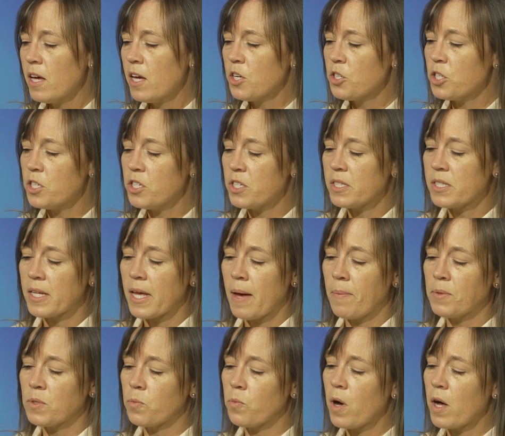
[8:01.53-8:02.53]
She just
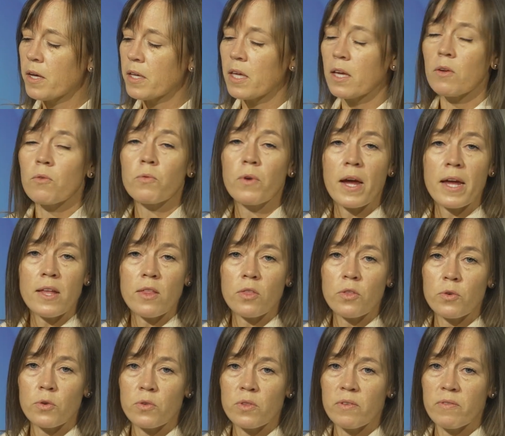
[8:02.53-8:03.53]
kept walking right
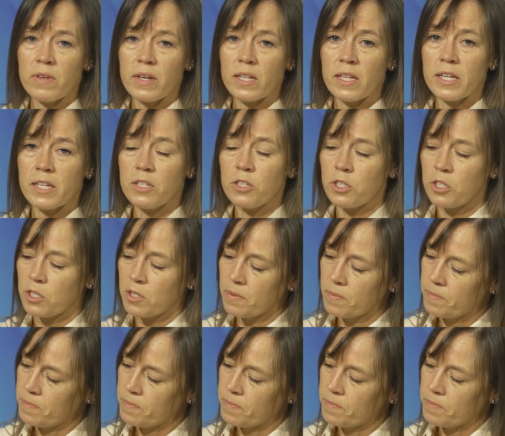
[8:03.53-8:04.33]
through the village.